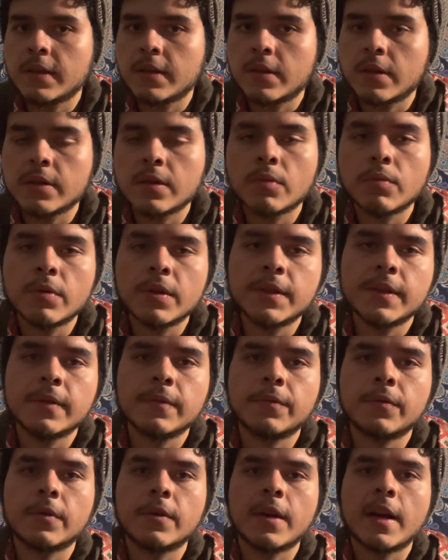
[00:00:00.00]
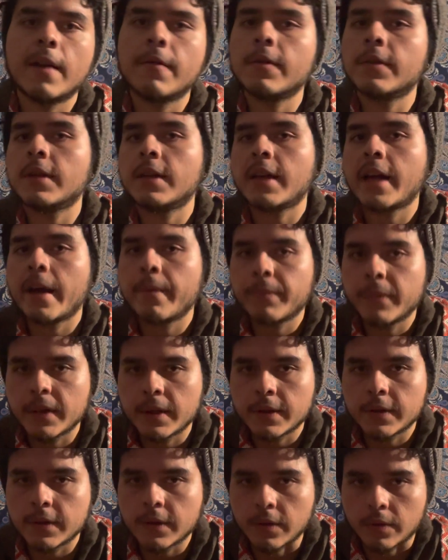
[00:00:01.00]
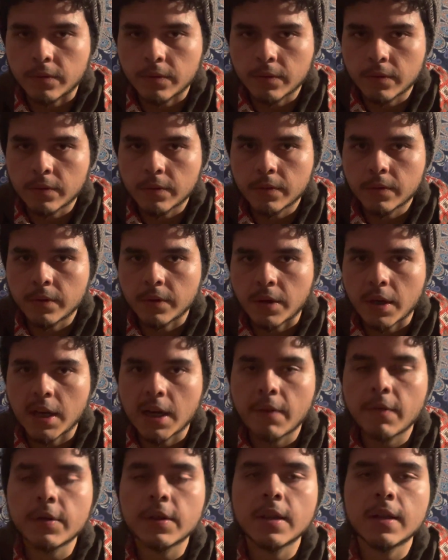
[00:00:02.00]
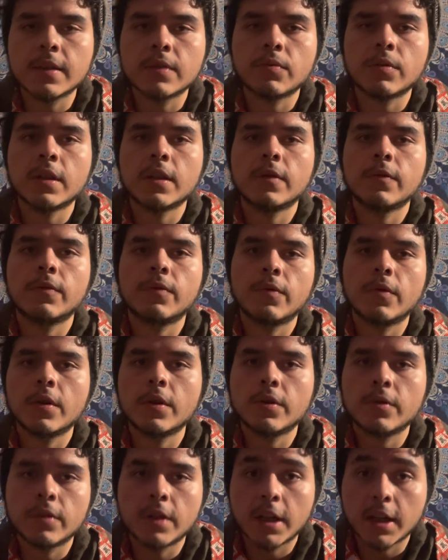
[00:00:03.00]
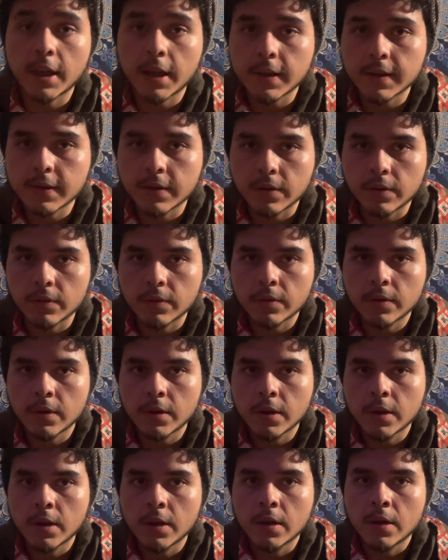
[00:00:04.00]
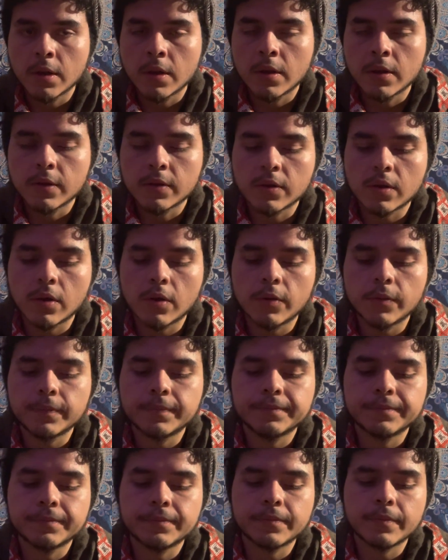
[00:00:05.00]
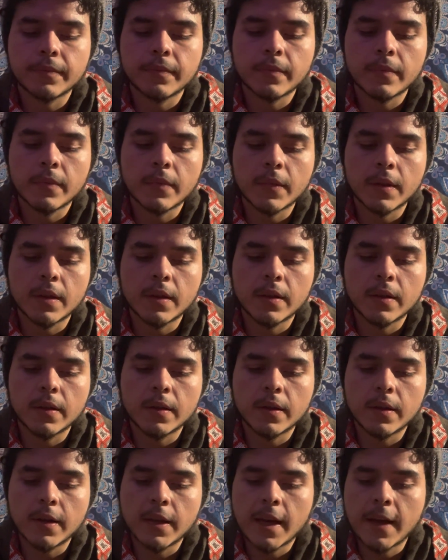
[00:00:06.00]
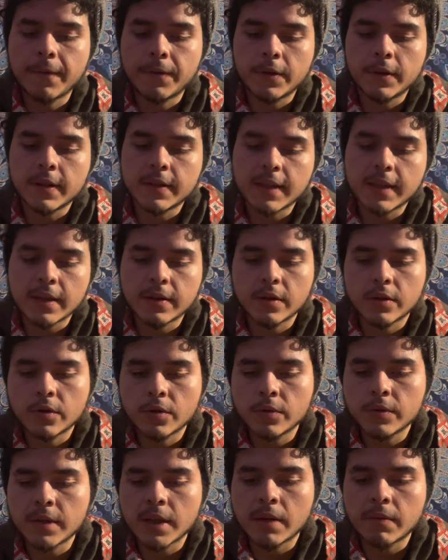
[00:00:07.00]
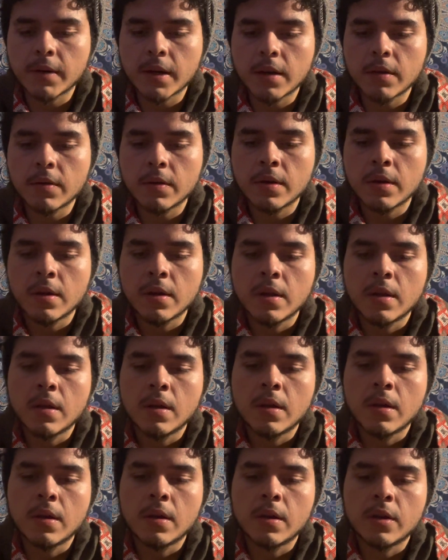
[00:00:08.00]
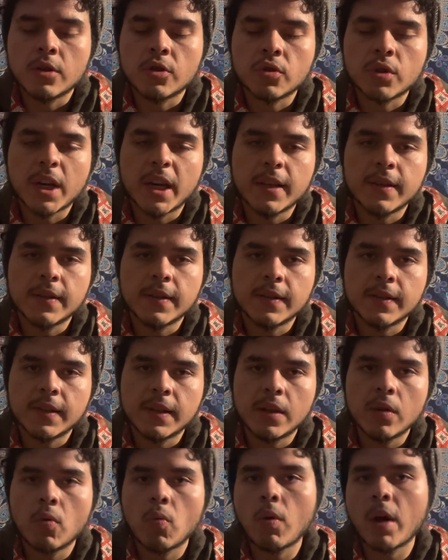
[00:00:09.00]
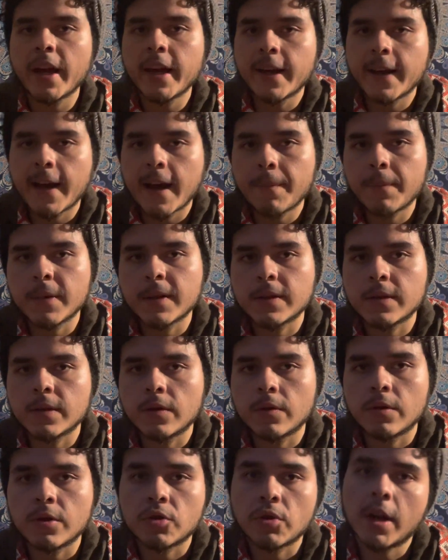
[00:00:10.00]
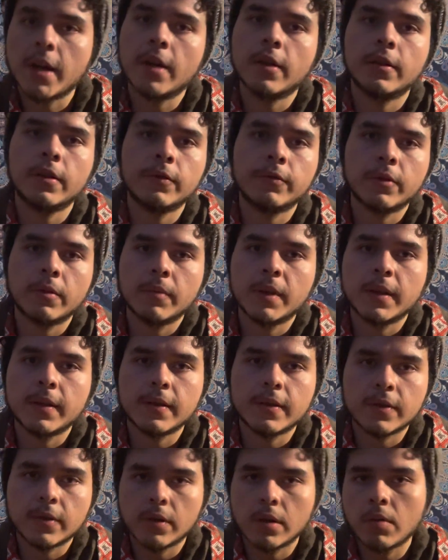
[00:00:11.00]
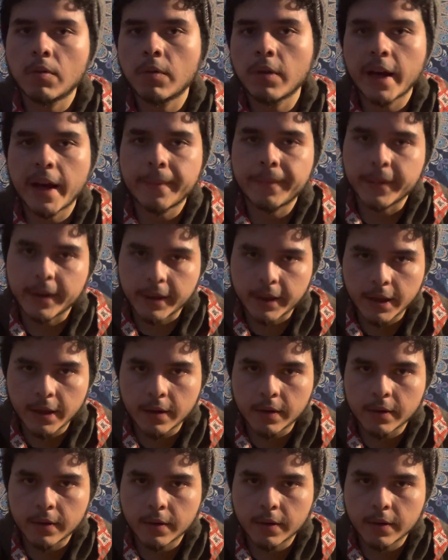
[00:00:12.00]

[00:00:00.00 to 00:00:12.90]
There's a reason for everything happening to you, and everything is working for you, not against you. So if you decide to choose that route, try to see why it happened to you and try to learn from it so it won't happen again."